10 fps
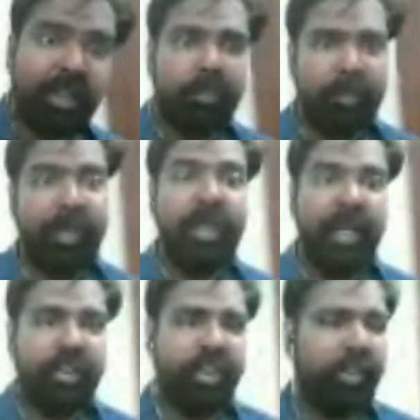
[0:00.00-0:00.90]
Midnight
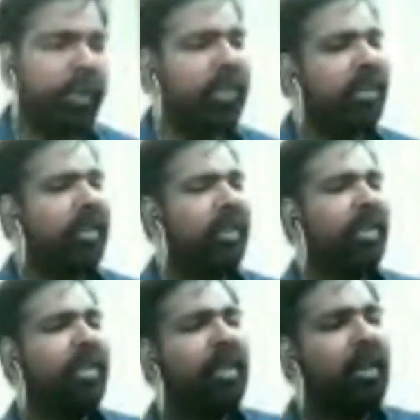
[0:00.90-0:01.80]
Children.
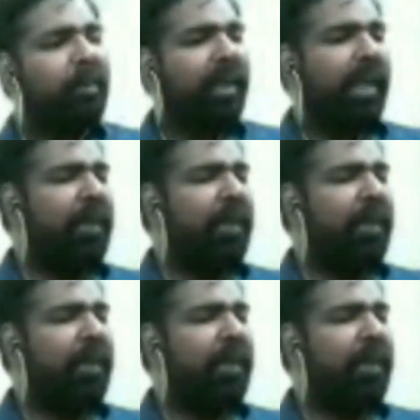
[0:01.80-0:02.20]
But let me